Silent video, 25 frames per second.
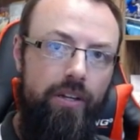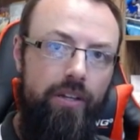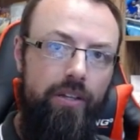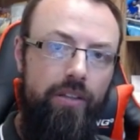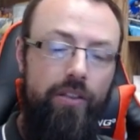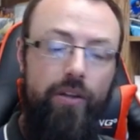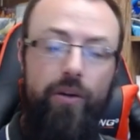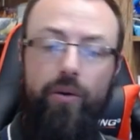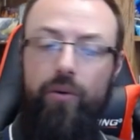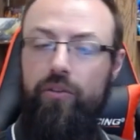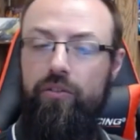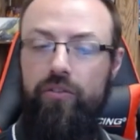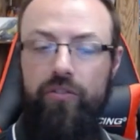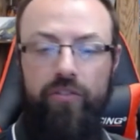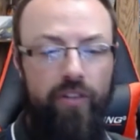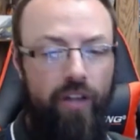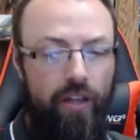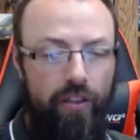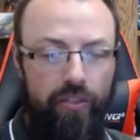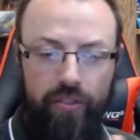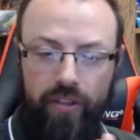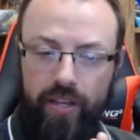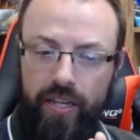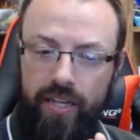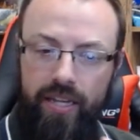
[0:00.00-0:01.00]
There is
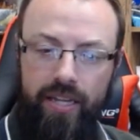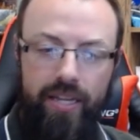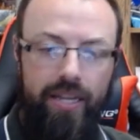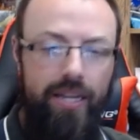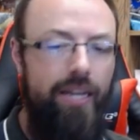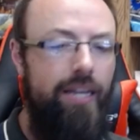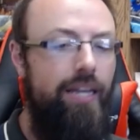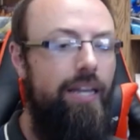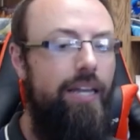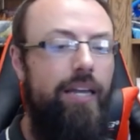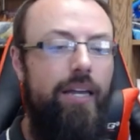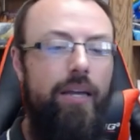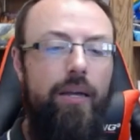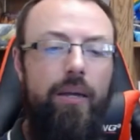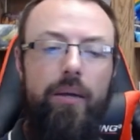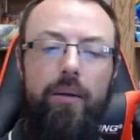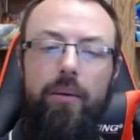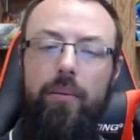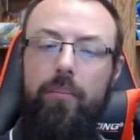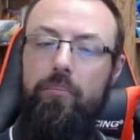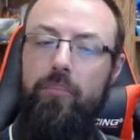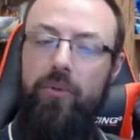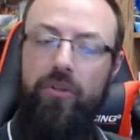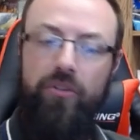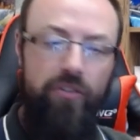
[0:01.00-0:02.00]
nothing
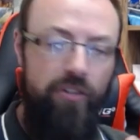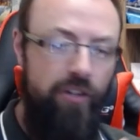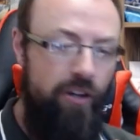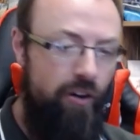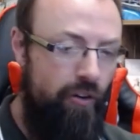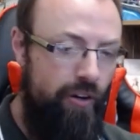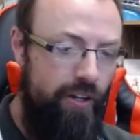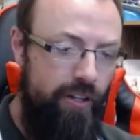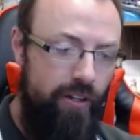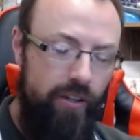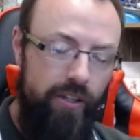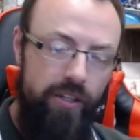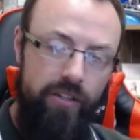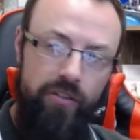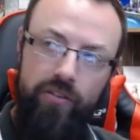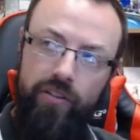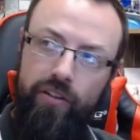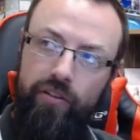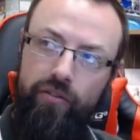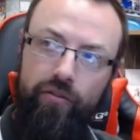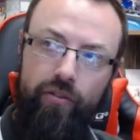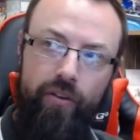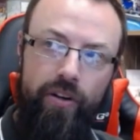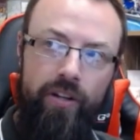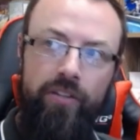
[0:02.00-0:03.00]
materially
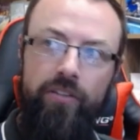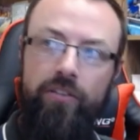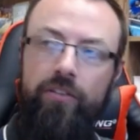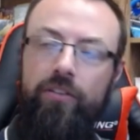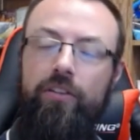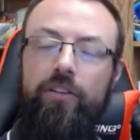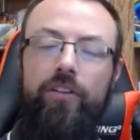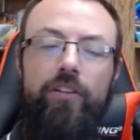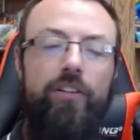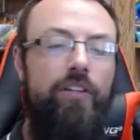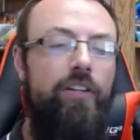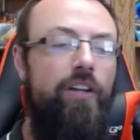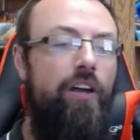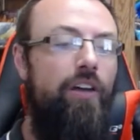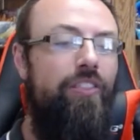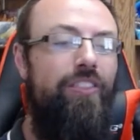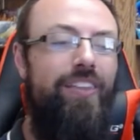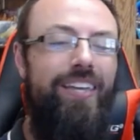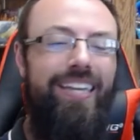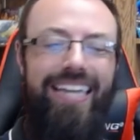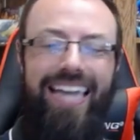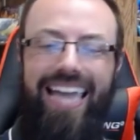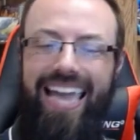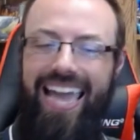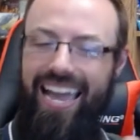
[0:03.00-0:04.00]
different,
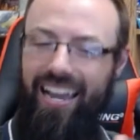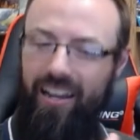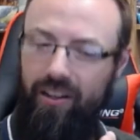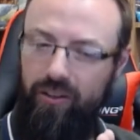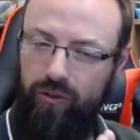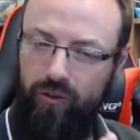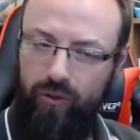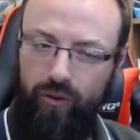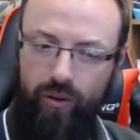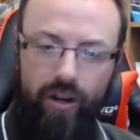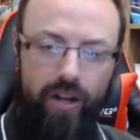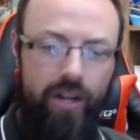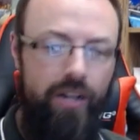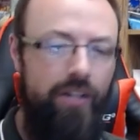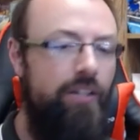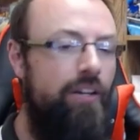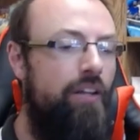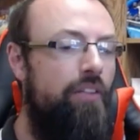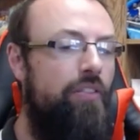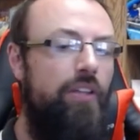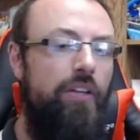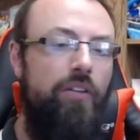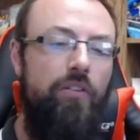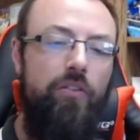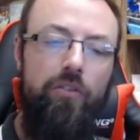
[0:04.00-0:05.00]
nothing extra,
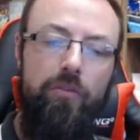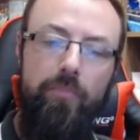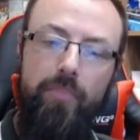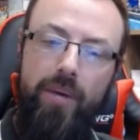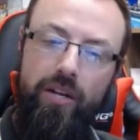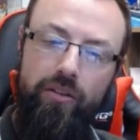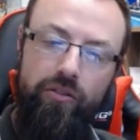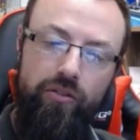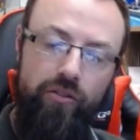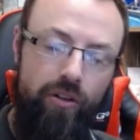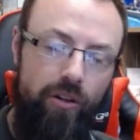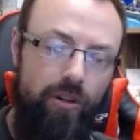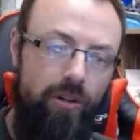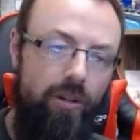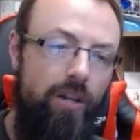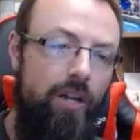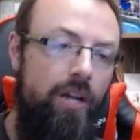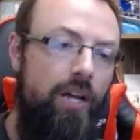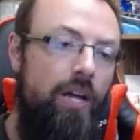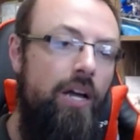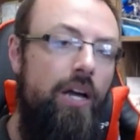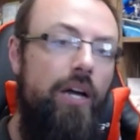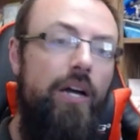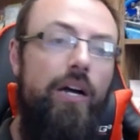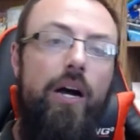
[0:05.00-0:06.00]
nothing special
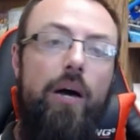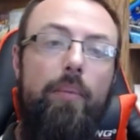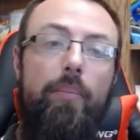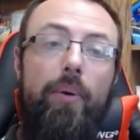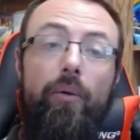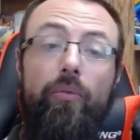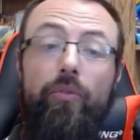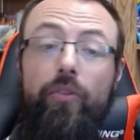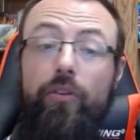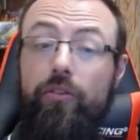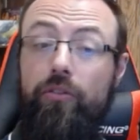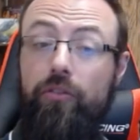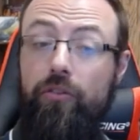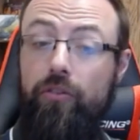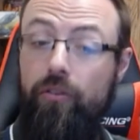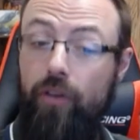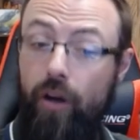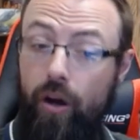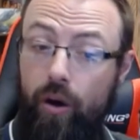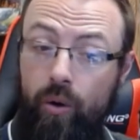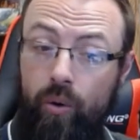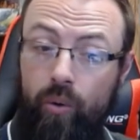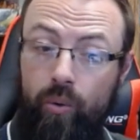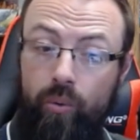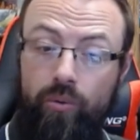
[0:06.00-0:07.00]
about the
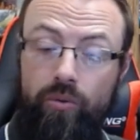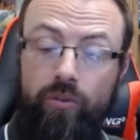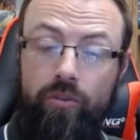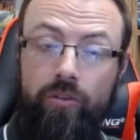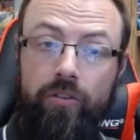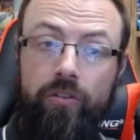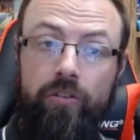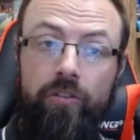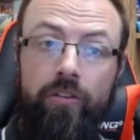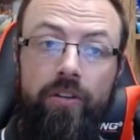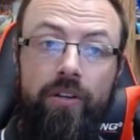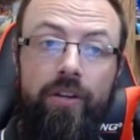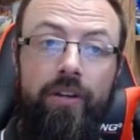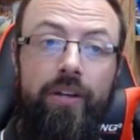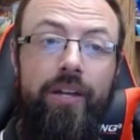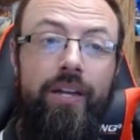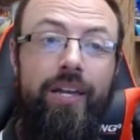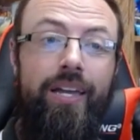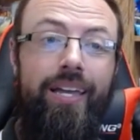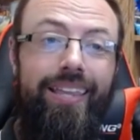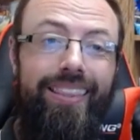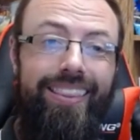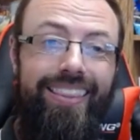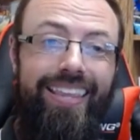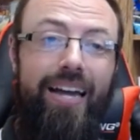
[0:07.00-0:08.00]
stones
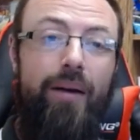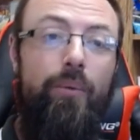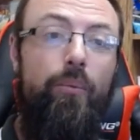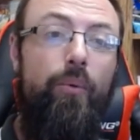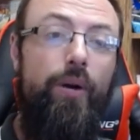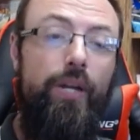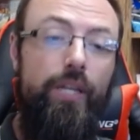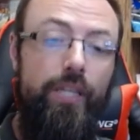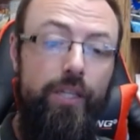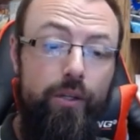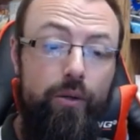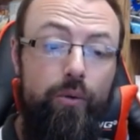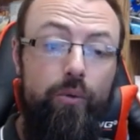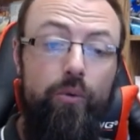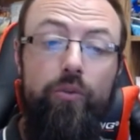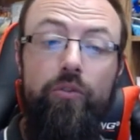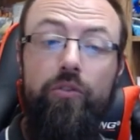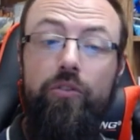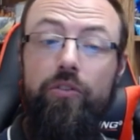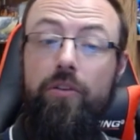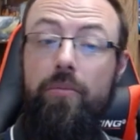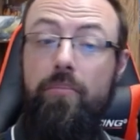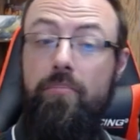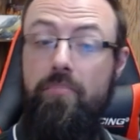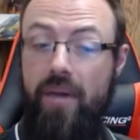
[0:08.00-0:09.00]
that were used
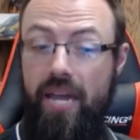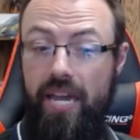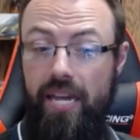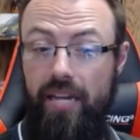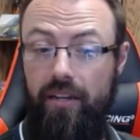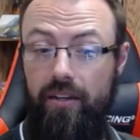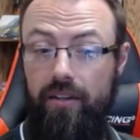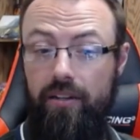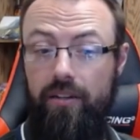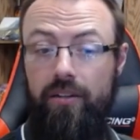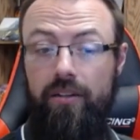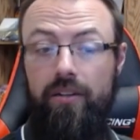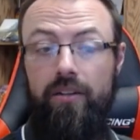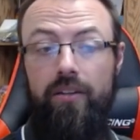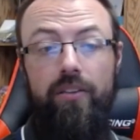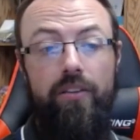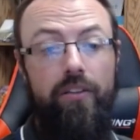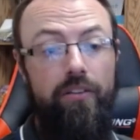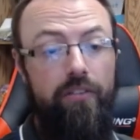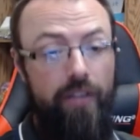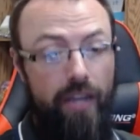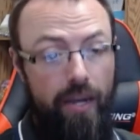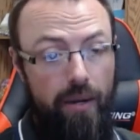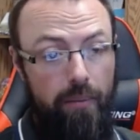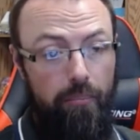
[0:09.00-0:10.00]
to make the
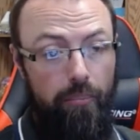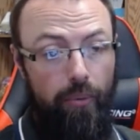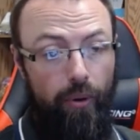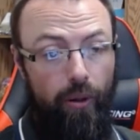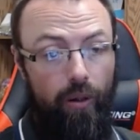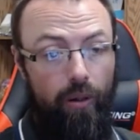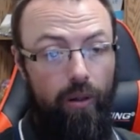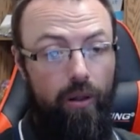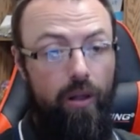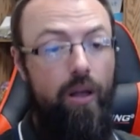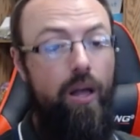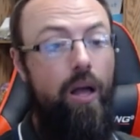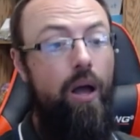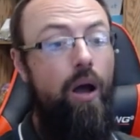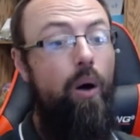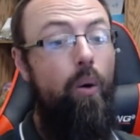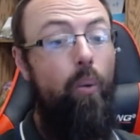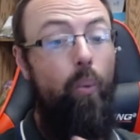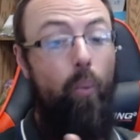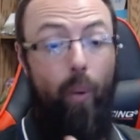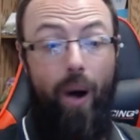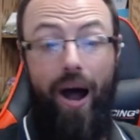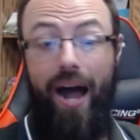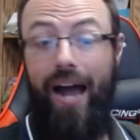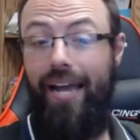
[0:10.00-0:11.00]
temple.
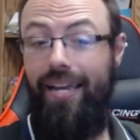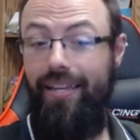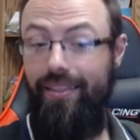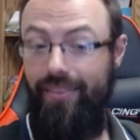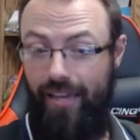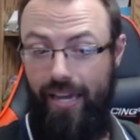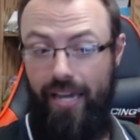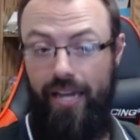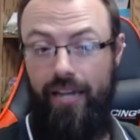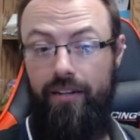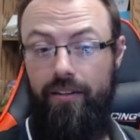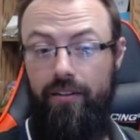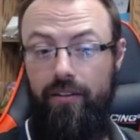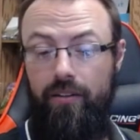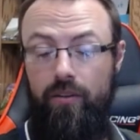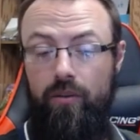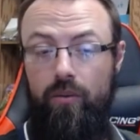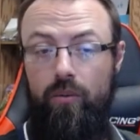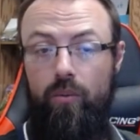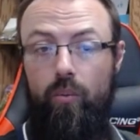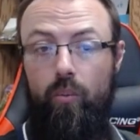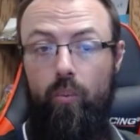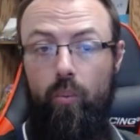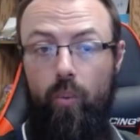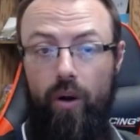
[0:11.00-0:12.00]
Why then
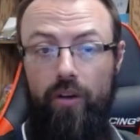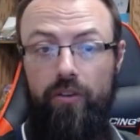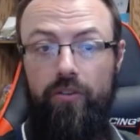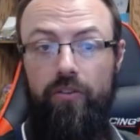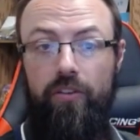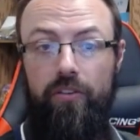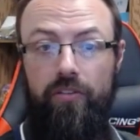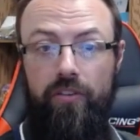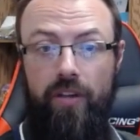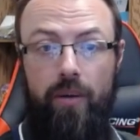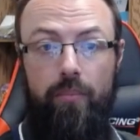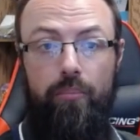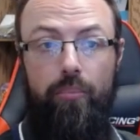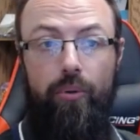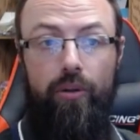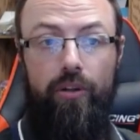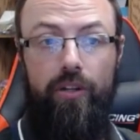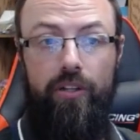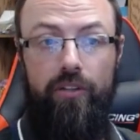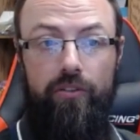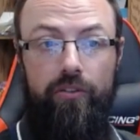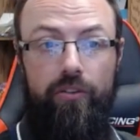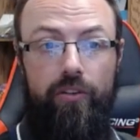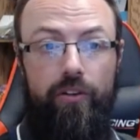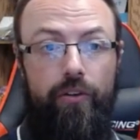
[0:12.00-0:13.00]
was the temple
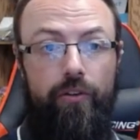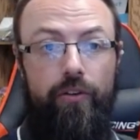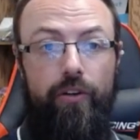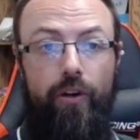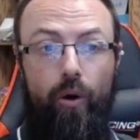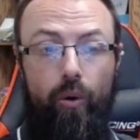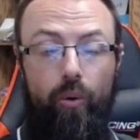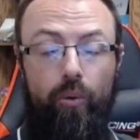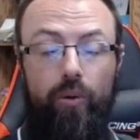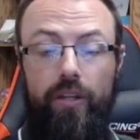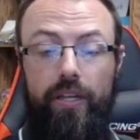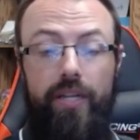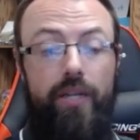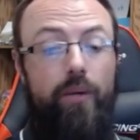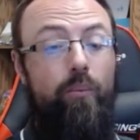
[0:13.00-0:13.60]
considered holy?